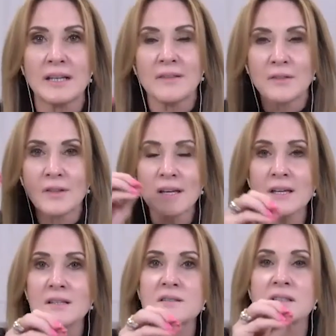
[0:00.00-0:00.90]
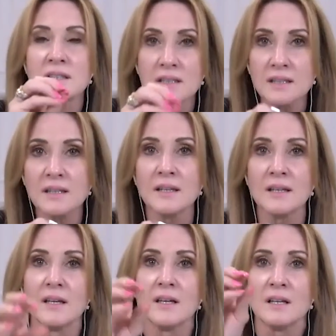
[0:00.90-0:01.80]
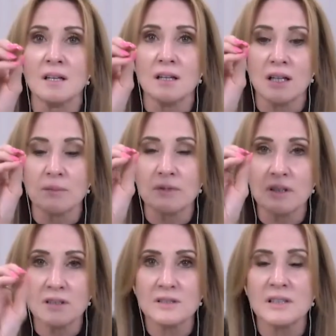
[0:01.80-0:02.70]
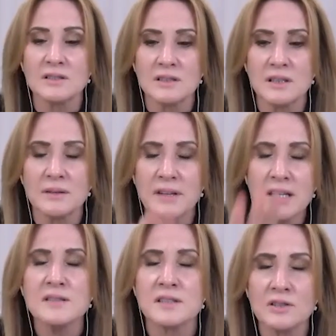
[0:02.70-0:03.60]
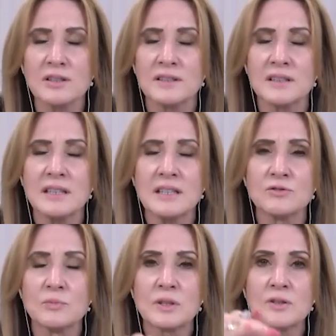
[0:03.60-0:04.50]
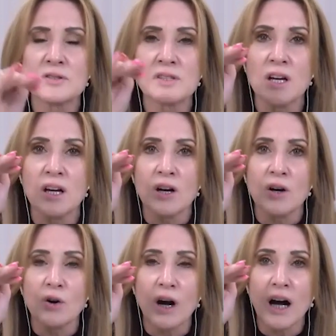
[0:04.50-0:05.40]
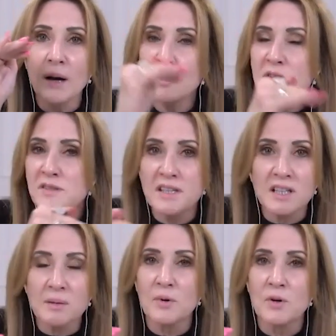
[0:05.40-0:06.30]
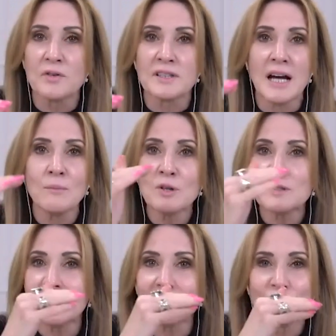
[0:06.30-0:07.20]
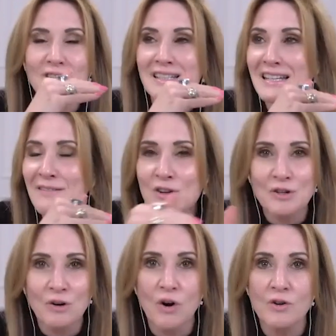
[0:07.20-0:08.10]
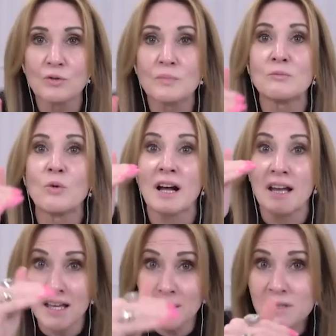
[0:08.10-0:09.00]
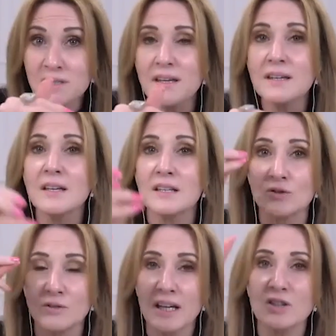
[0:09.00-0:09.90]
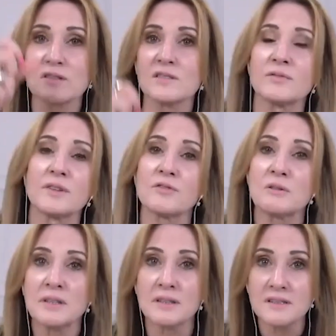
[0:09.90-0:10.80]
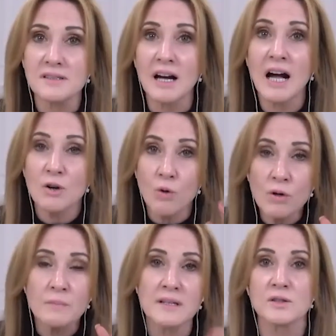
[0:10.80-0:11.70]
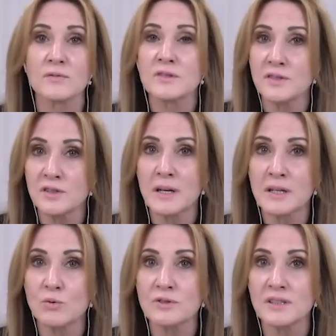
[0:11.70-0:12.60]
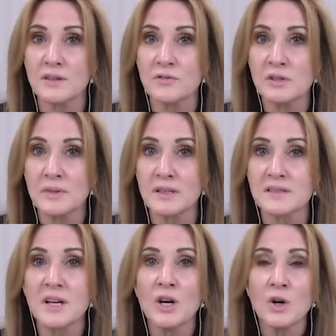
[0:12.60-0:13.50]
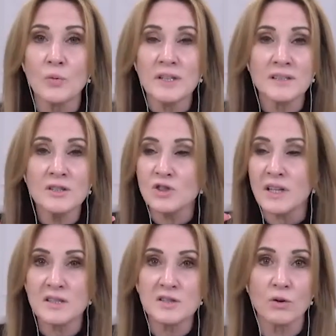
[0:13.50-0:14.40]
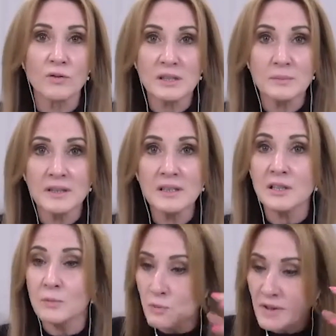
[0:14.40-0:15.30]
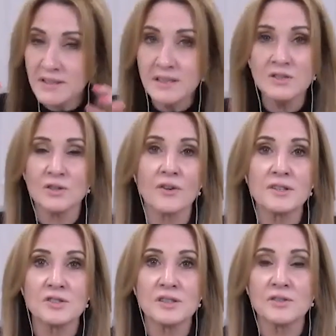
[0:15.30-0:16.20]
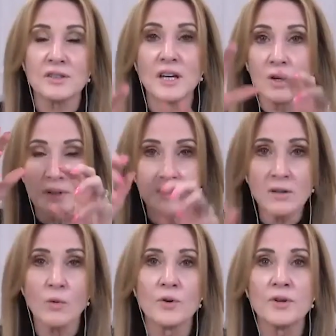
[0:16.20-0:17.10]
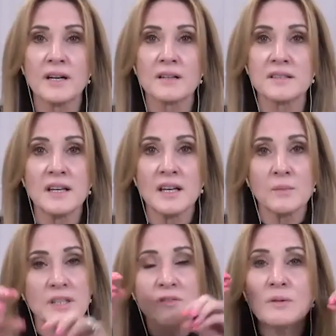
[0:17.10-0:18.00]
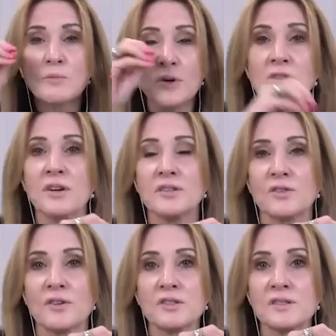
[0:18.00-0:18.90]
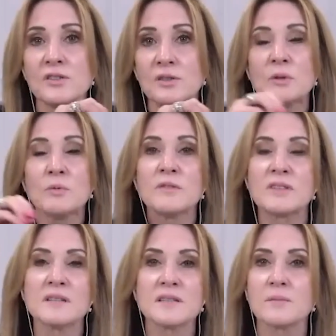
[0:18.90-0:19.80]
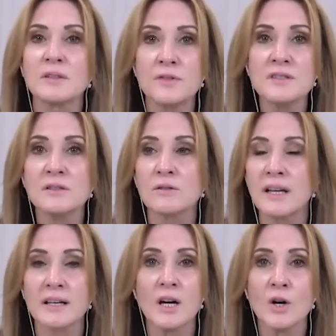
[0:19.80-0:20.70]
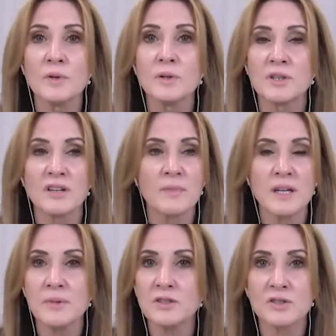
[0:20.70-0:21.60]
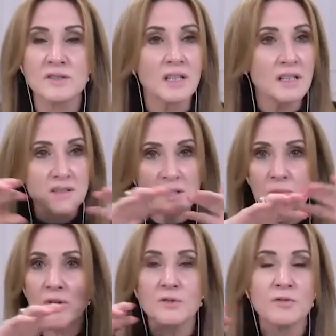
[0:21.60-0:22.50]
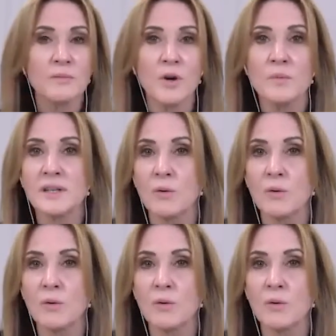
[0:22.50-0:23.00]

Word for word: And there is the key, um, uh, there's the, the key, Dhru, because I'm not saying I'm perfect. I'm not saying that you're never going to argue. But what I am saying is you'll catch yourself in three minutes. I caught myself, and so did my daughter in three minutes. We didn't try and solve it immediately. We went into Orange Theory. We did our workout. But if we weren't going to Orange Theory, we would have done something physical. Like we would have maybe just separated for a moment.